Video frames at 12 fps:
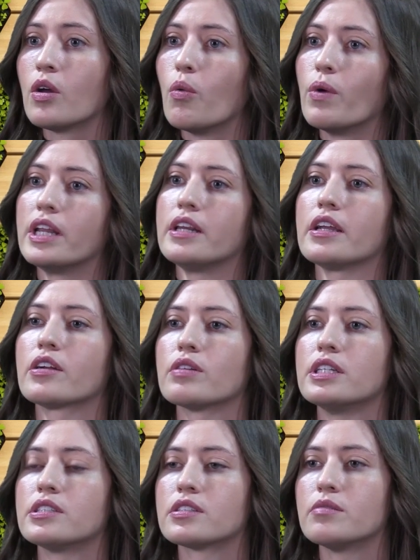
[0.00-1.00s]
When an
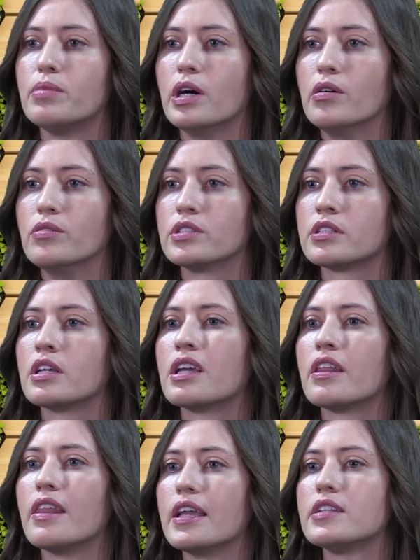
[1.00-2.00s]
increase is imposed,
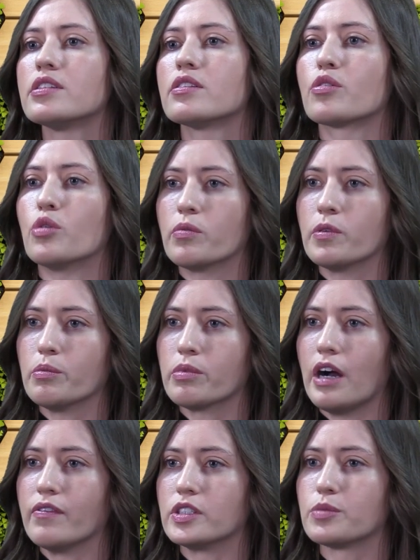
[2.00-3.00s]
the hit to the corporate
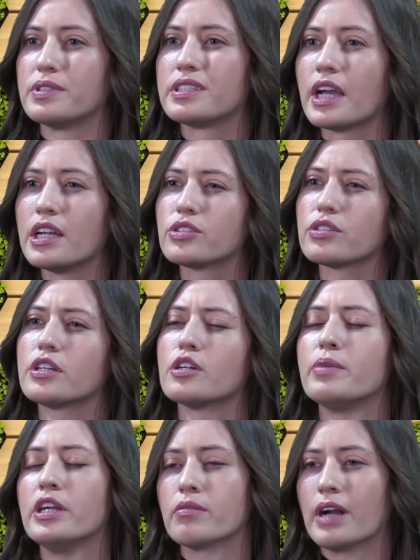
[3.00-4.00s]
profits potentially could
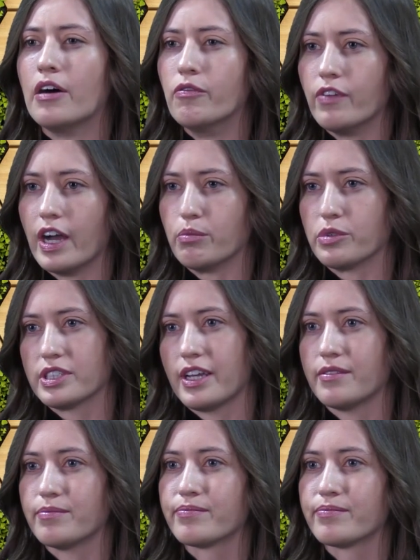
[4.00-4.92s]
be around five percent.